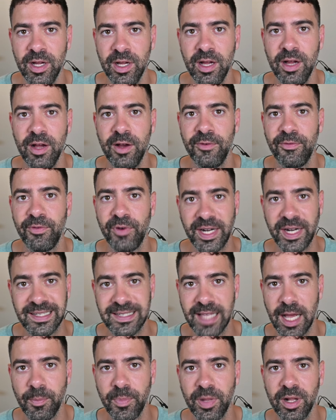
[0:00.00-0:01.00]
For
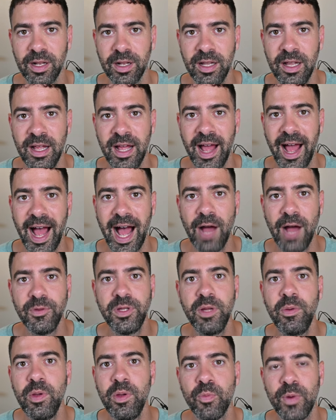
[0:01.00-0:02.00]
example, how do
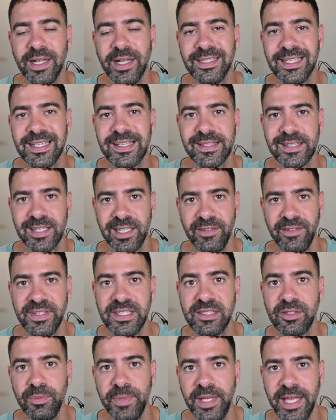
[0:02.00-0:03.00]
we want the service
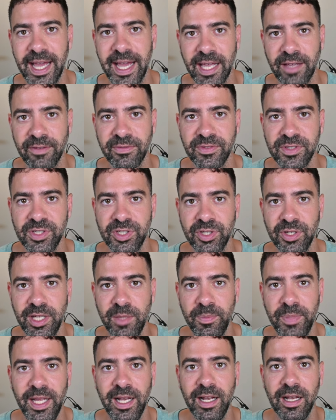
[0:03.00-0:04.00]
to behave? Should it
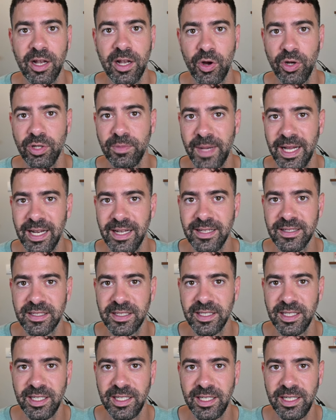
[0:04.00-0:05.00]
be load
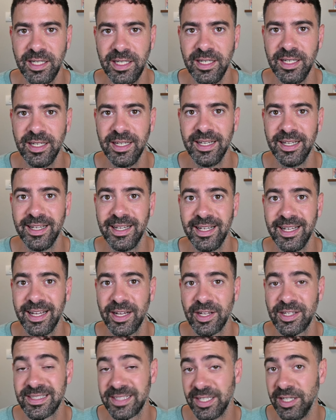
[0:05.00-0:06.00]
balancer,
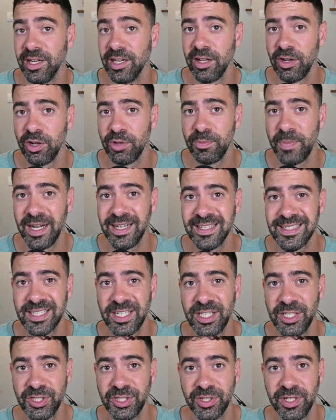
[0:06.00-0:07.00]
external load balancer?
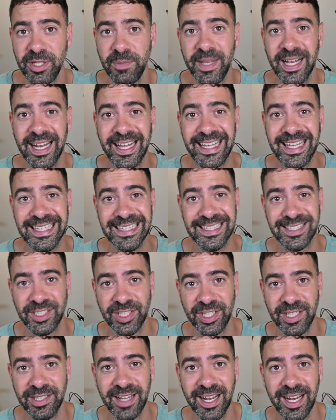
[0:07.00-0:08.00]
Should it be like
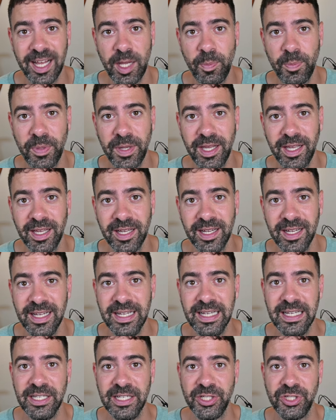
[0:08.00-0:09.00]
internal IP?
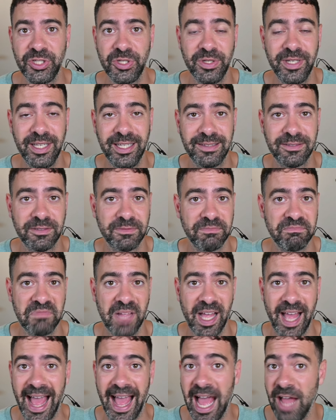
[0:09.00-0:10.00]
Should it
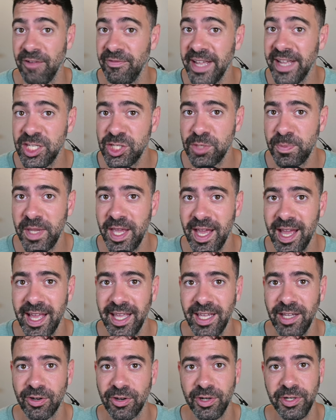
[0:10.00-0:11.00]
have
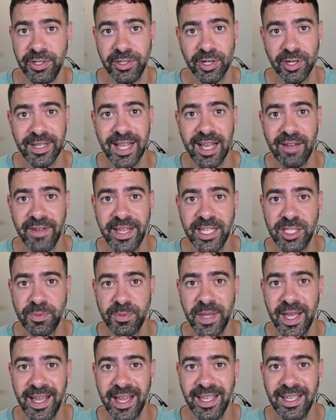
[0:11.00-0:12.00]
HPA or not have
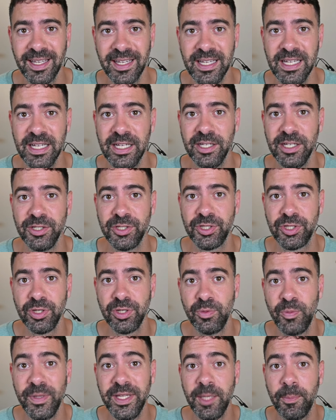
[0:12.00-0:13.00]
HPA? Should
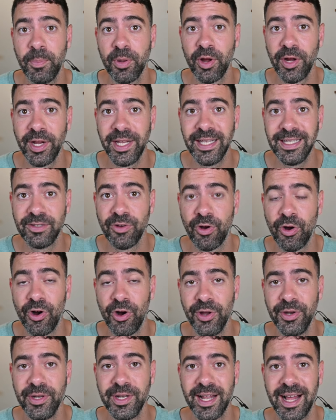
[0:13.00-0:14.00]
we deploy it
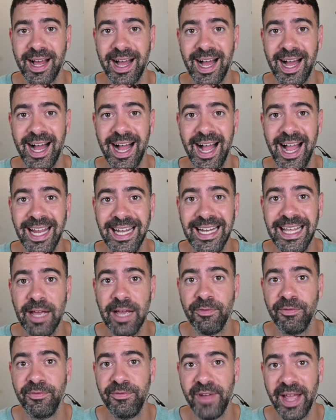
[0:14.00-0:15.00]
on highly
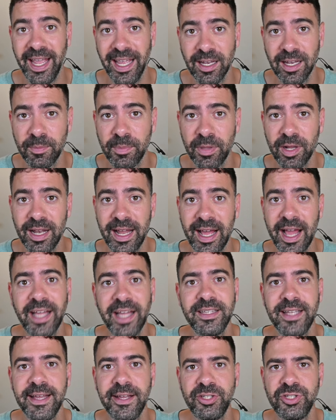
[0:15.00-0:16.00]
available
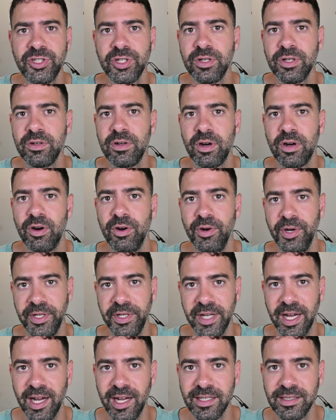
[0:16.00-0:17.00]
architecture or
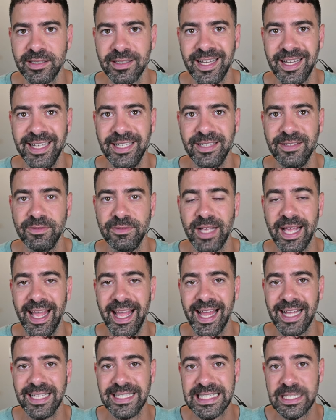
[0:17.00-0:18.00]
not? And
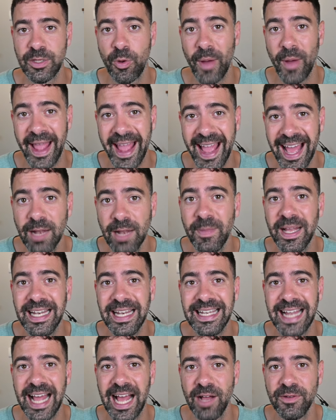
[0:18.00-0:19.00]
so Helm
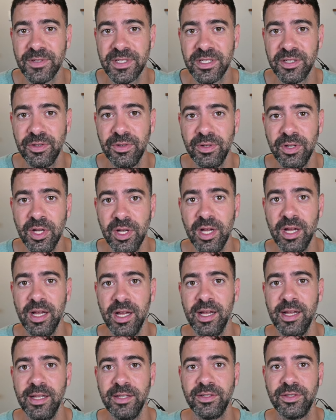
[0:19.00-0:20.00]
allows you
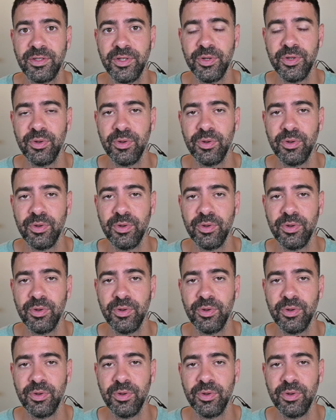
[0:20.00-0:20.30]
to